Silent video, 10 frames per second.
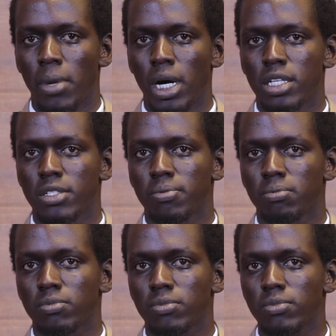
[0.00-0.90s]
But
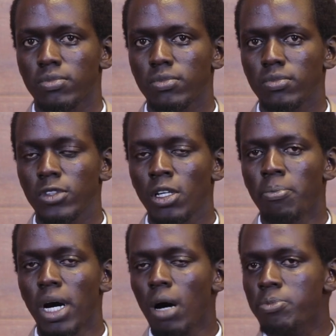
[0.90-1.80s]

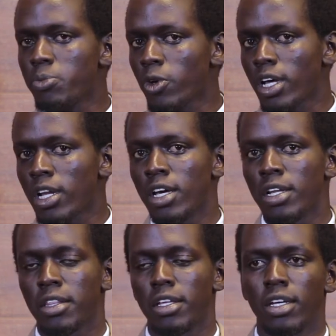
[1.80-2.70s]
perhaps more than
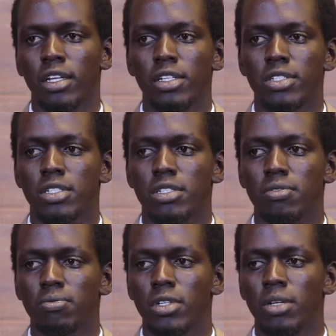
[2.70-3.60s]
anything in
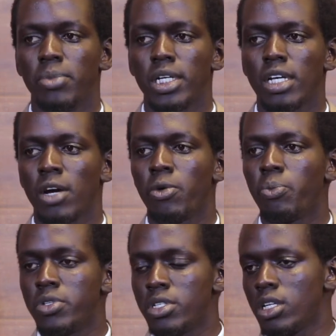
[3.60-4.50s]
this debate, I
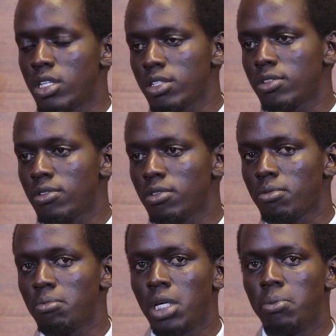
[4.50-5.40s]
represent
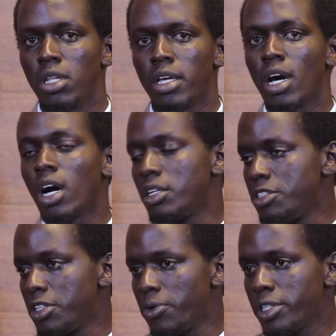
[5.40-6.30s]
maybe the younger
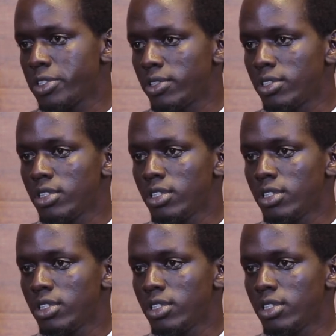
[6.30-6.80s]
generation.